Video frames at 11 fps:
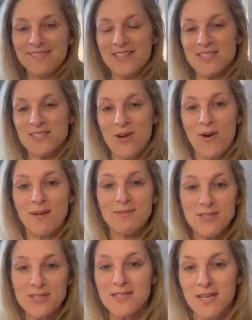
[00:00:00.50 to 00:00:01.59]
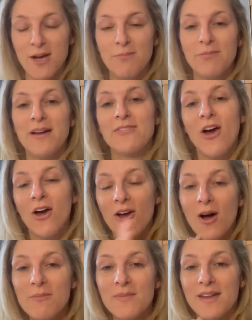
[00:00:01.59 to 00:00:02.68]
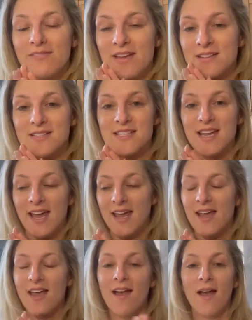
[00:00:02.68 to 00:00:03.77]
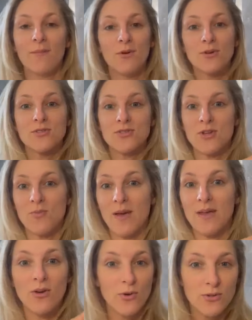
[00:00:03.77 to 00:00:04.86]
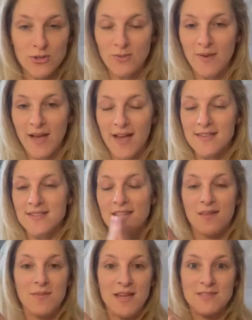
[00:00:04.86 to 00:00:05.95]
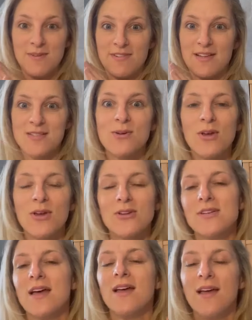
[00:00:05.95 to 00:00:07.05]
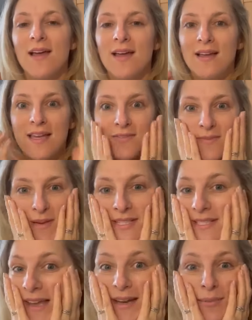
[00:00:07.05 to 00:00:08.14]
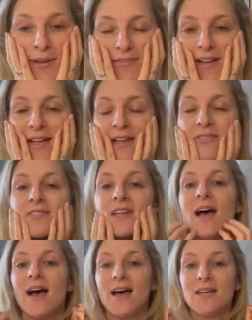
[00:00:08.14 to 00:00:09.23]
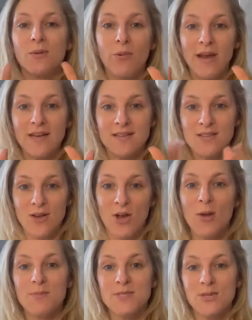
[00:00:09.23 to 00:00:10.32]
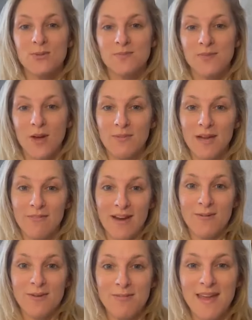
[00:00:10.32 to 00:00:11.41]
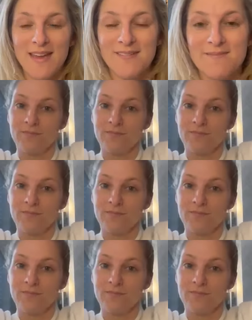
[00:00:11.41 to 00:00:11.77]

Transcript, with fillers: So I'm just up, I've got a company event today. I'm gonna do my go-to mask that makes me feel so good, gives my skin a bit of a lift and brightens all up, so come get ready with me.